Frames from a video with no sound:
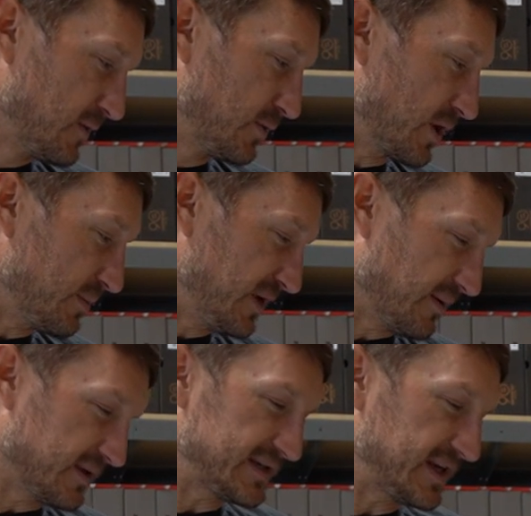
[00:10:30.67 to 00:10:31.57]
we want to be
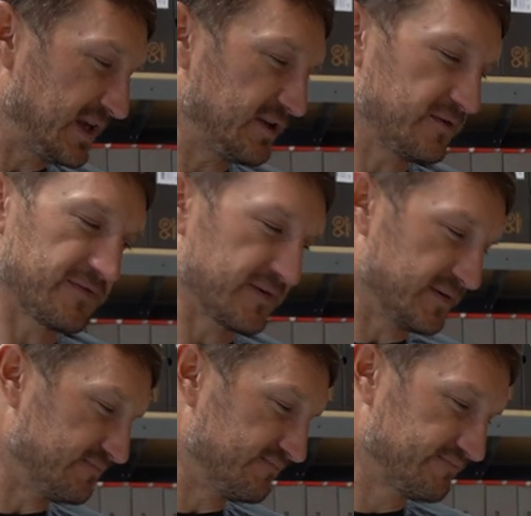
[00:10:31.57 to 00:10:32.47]
able to take you
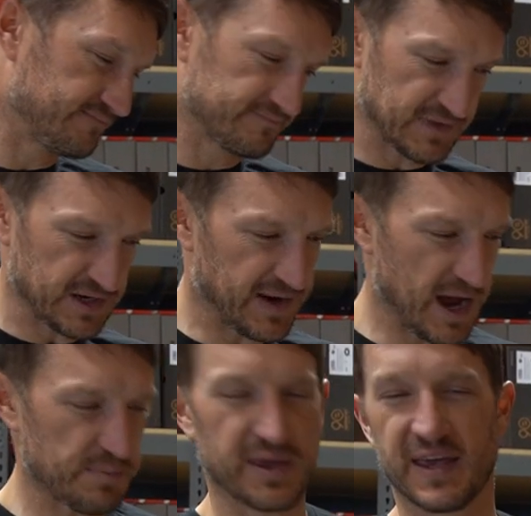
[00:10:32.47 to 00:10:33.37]
from you know
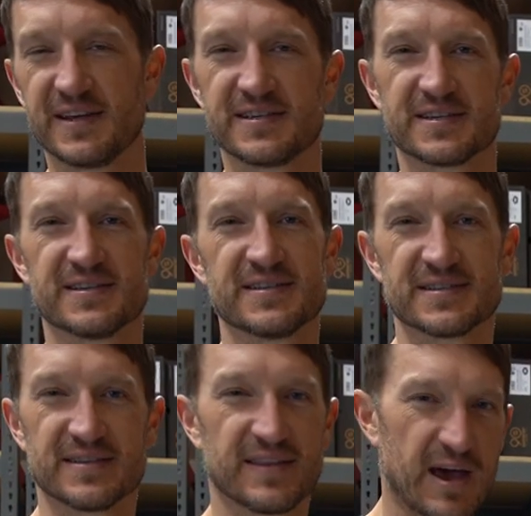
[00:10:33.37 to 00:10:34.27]
applications
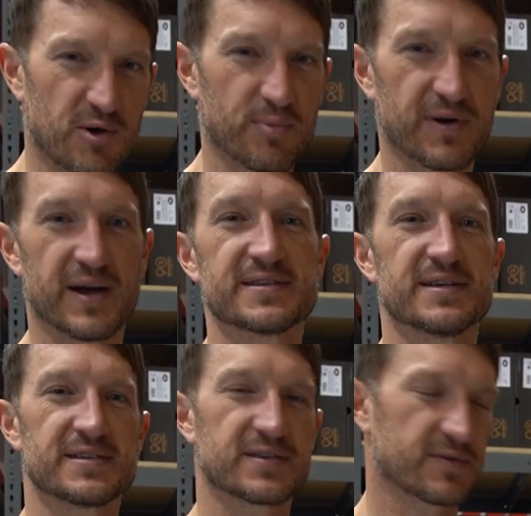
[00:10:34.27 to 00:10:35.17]
and that whole
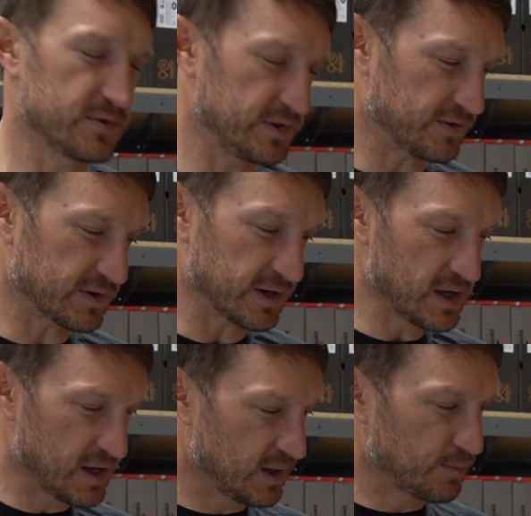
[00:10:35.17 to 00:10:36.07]
process through your
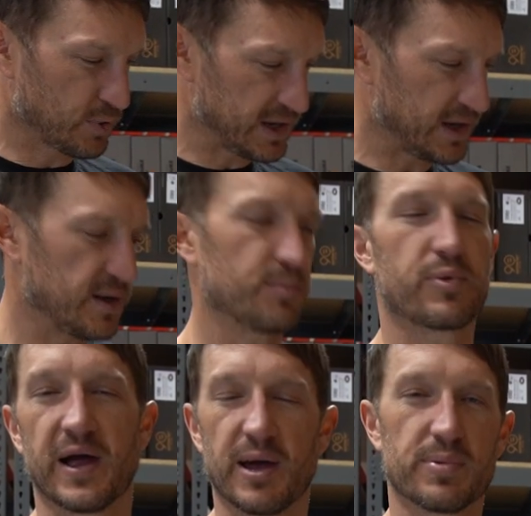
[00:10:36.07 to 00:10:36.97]
pre-hunt
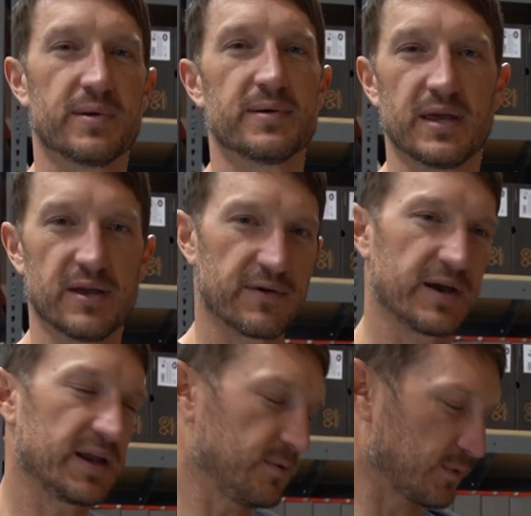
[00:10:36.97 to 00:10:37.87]
prep getting
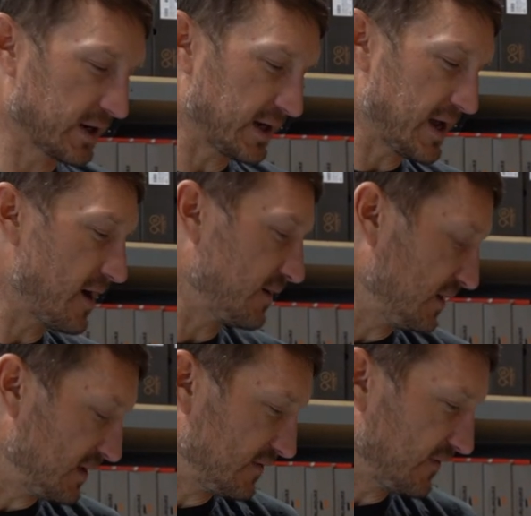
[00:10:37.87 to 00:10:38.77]
ready working out
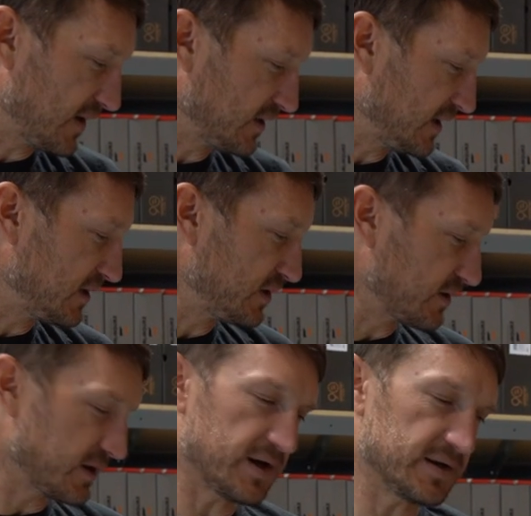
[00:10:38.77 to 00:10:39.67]
and then finally into
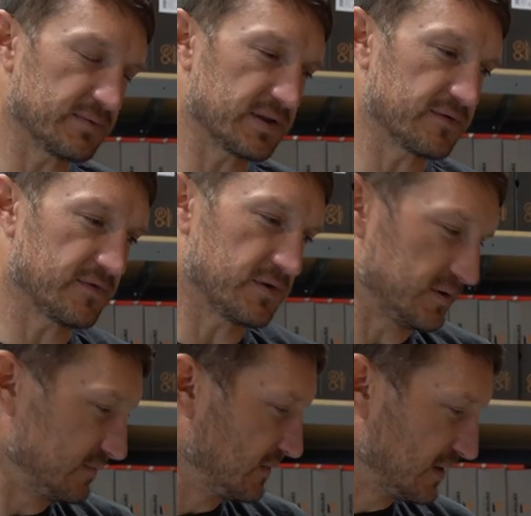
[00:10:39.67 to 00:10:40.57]
your hunt with a
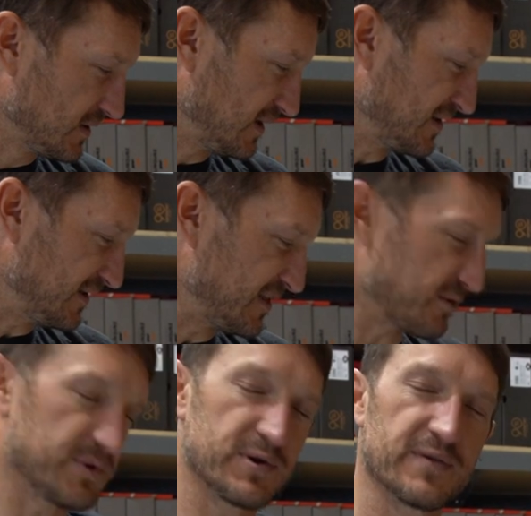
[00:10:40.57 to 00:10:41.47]
full you know
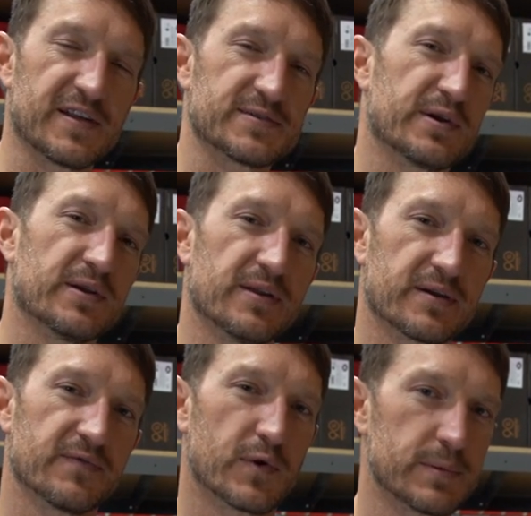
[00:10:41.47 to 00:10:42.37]
leather boot if that's what you're
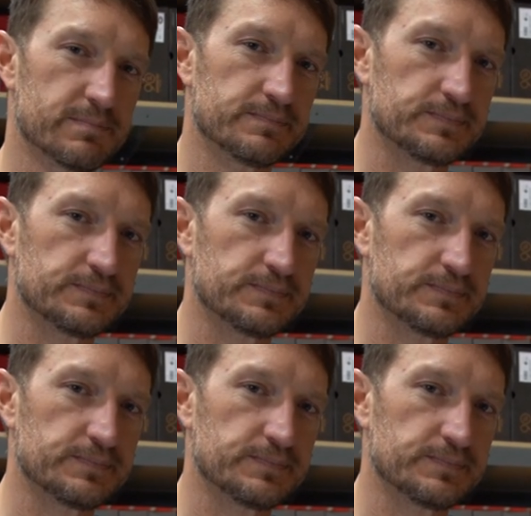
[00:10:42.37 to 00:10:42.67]
looking for. All